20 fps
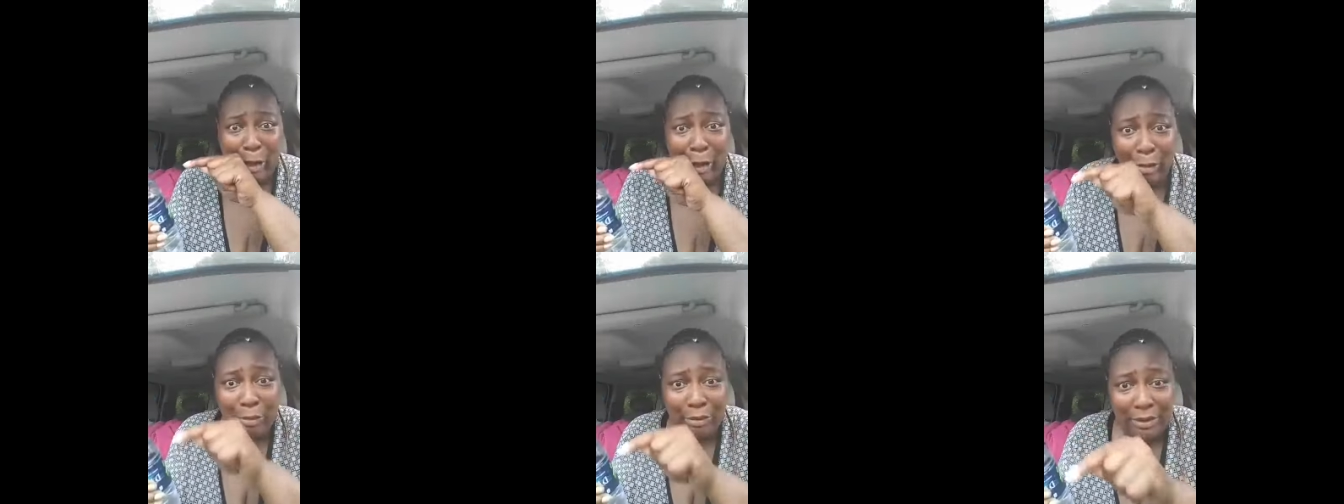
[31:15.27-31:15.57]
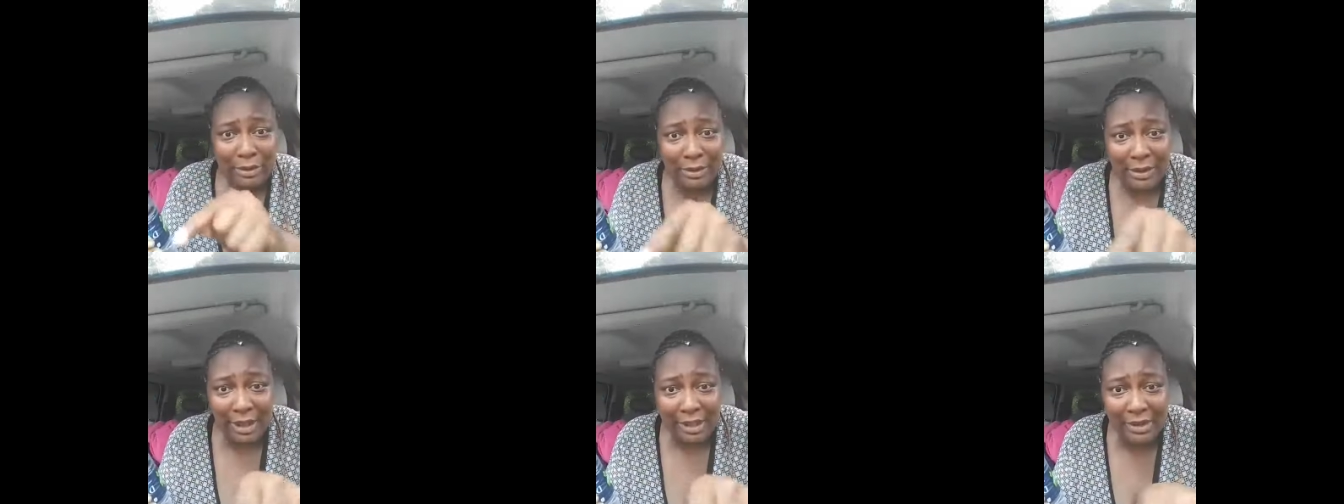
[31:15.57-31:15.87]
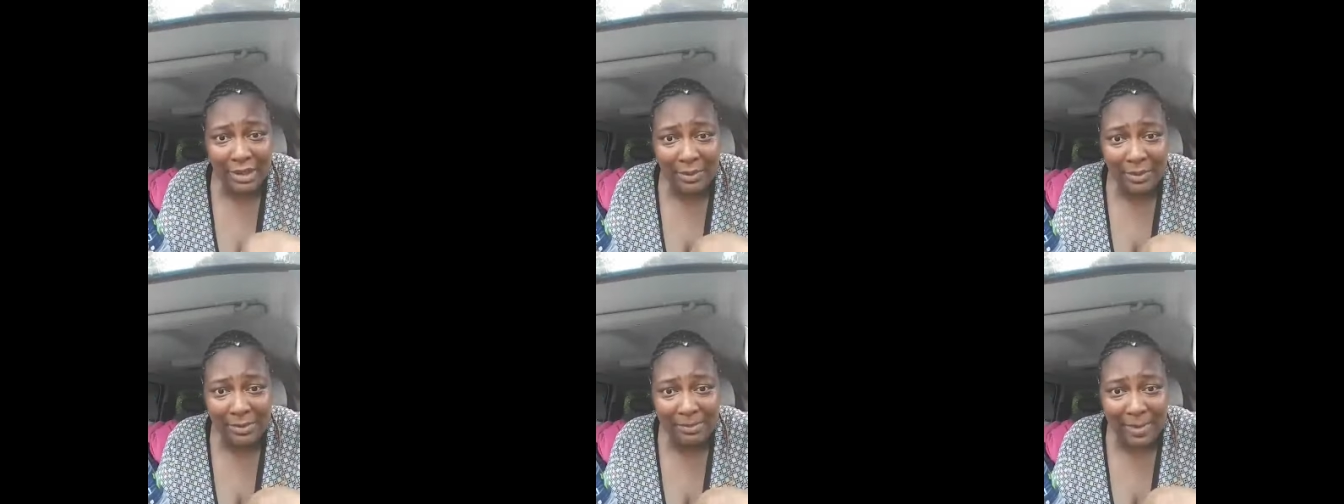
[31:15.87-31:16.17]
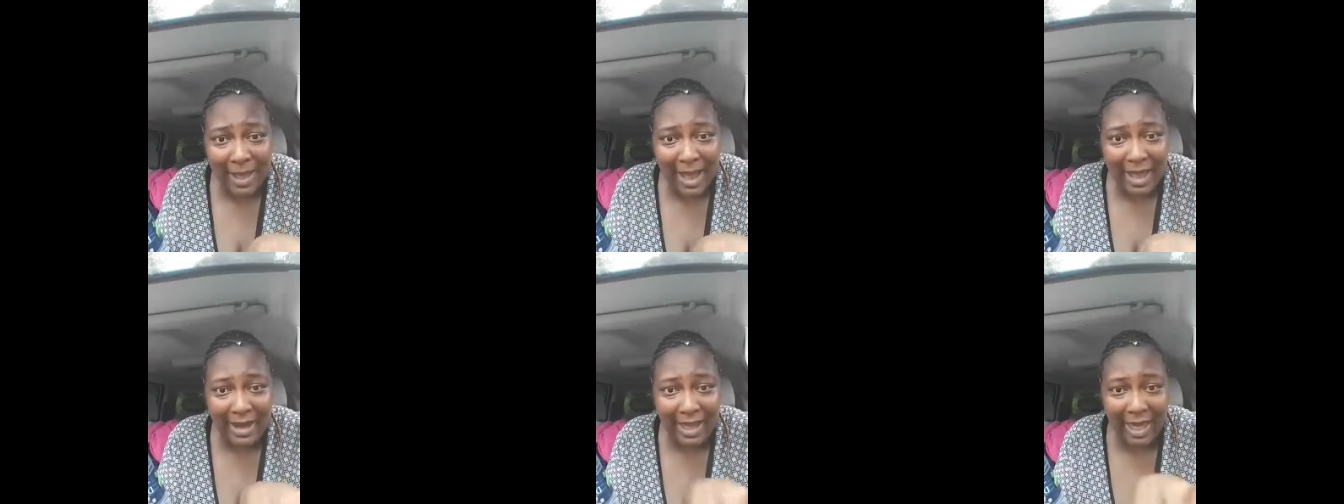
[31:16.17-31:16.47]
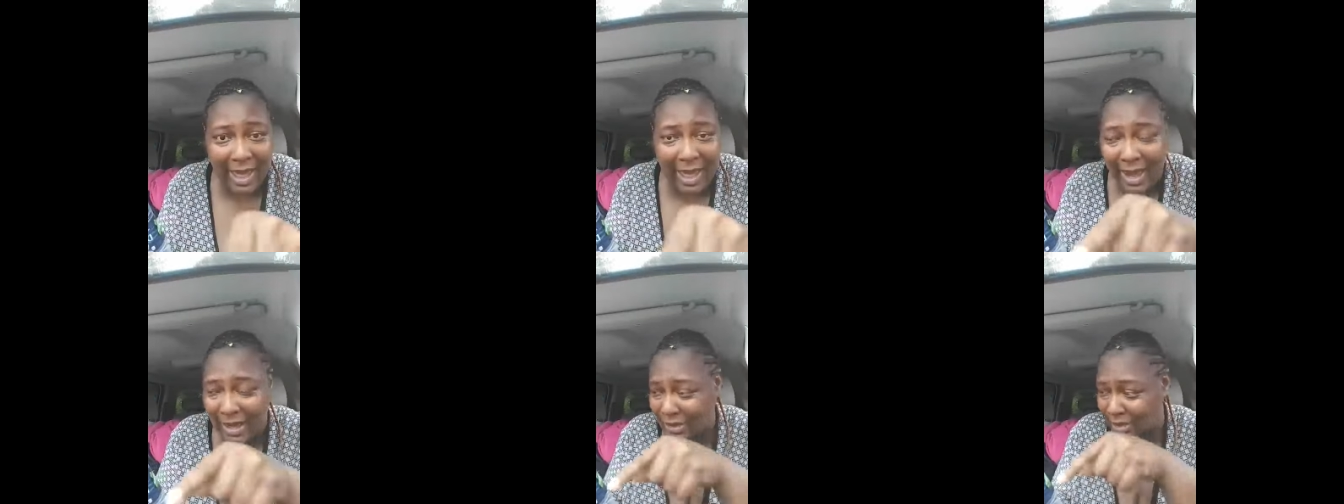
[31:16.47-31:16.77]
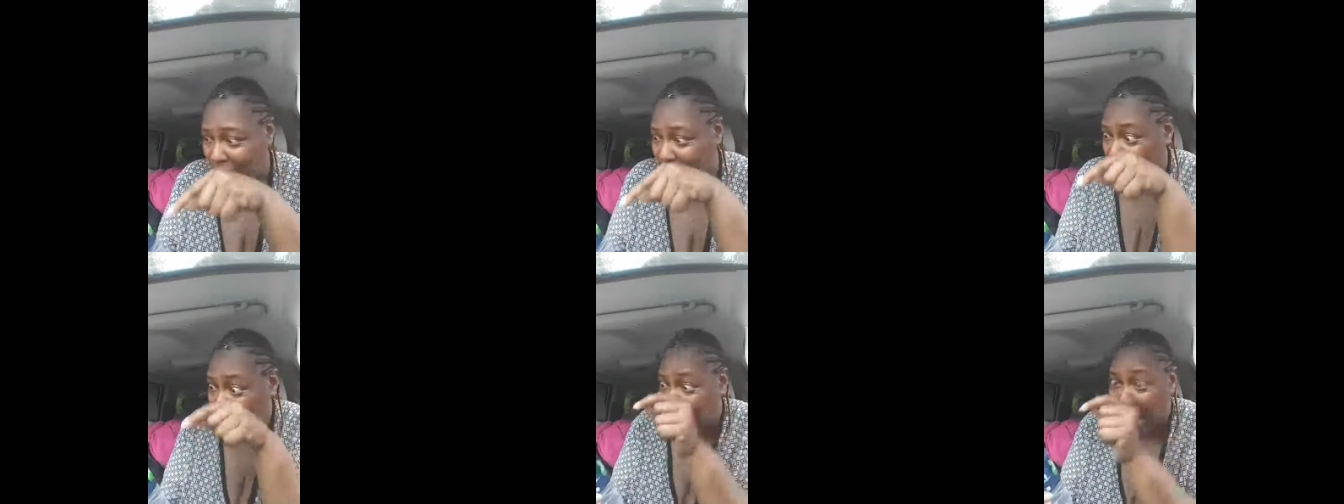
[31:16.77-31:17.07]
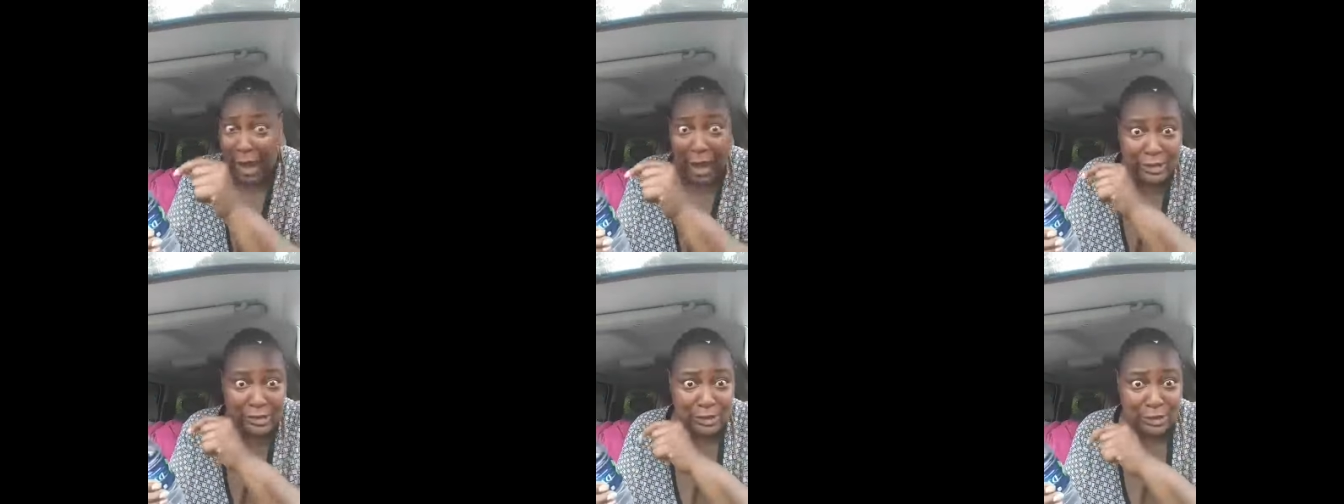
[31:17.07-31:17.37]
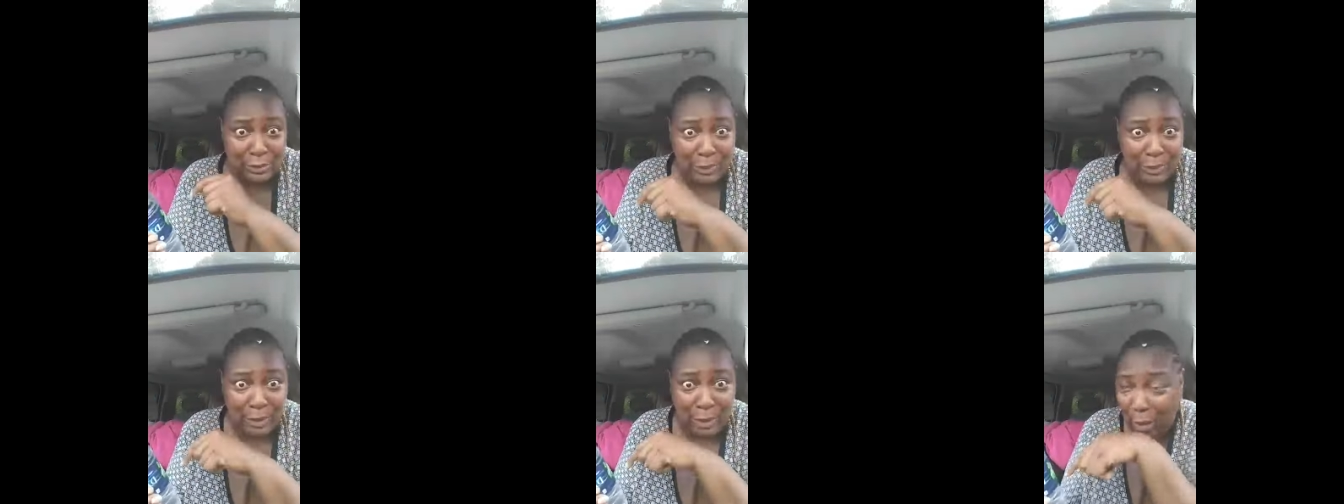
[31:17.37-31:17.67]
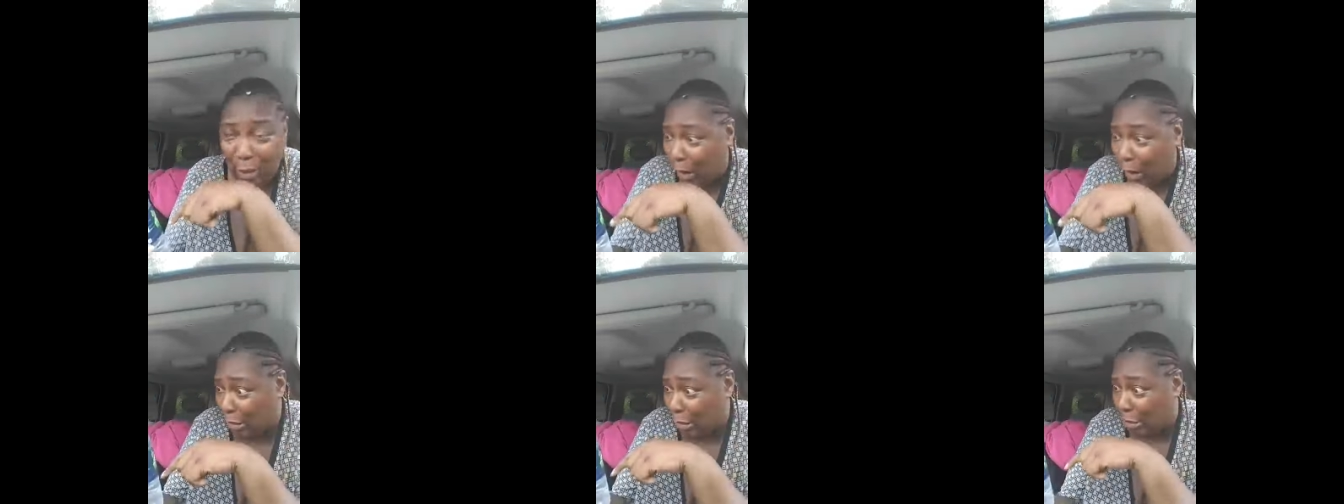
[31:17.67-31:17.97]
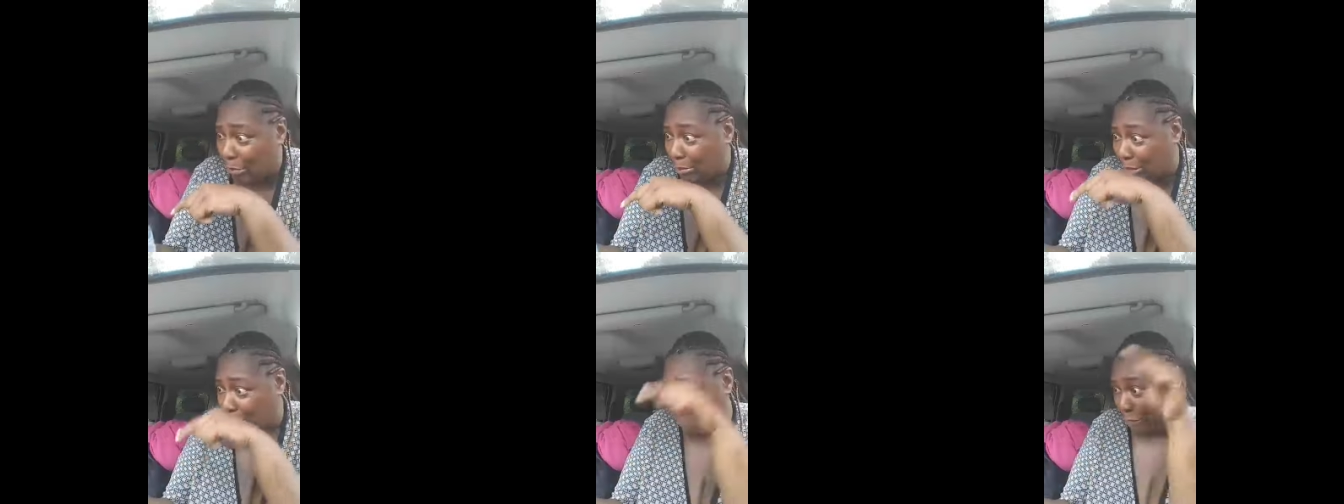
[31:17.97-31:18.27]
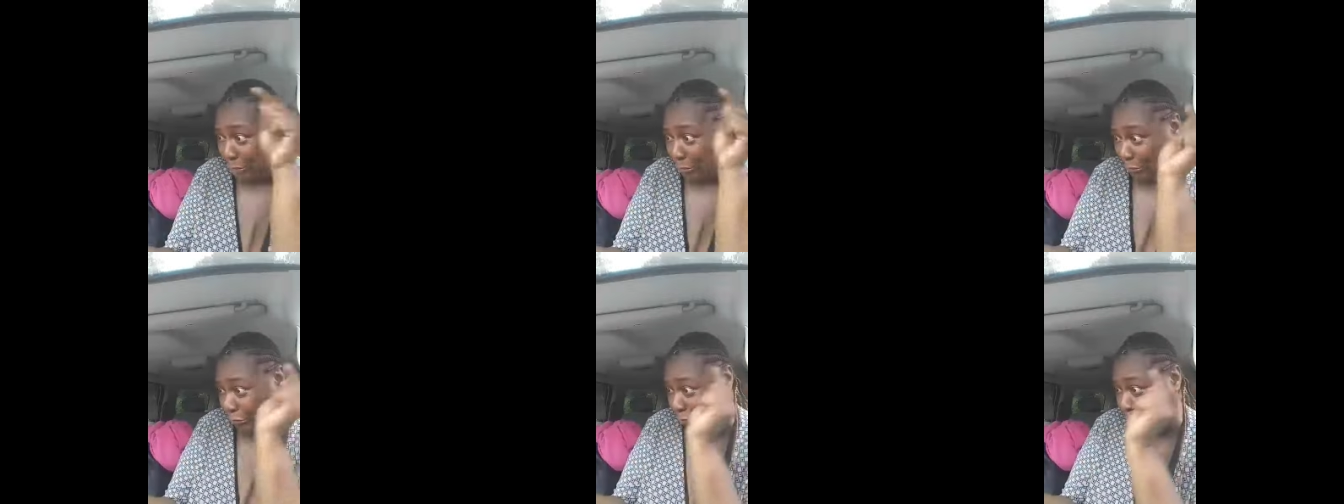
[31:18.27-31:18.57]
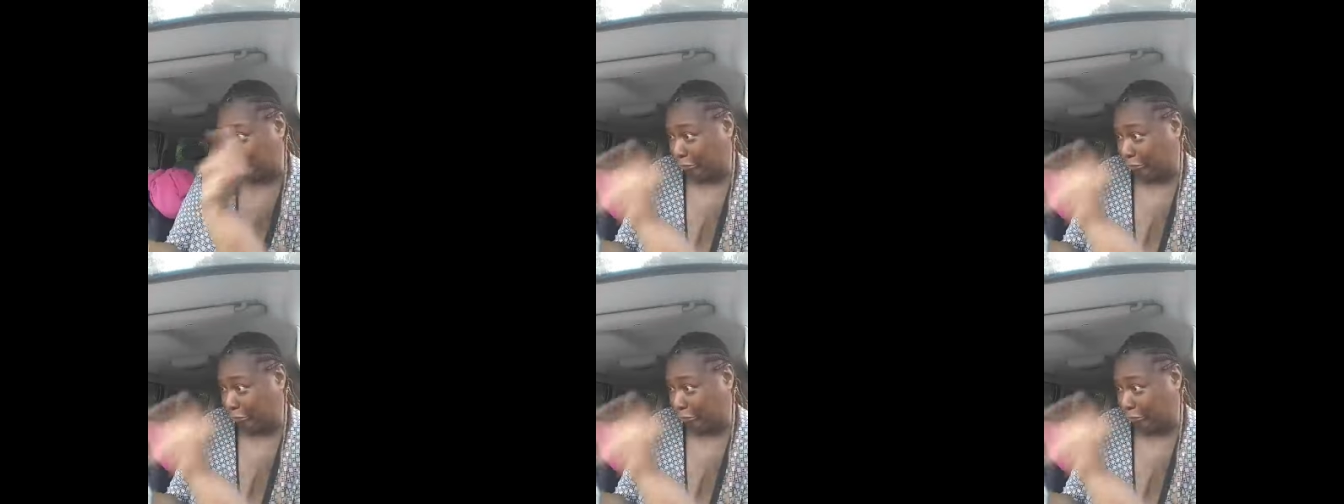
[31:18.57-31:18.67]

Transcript: Oh, she was mad at Ashley. Ashley went hard on me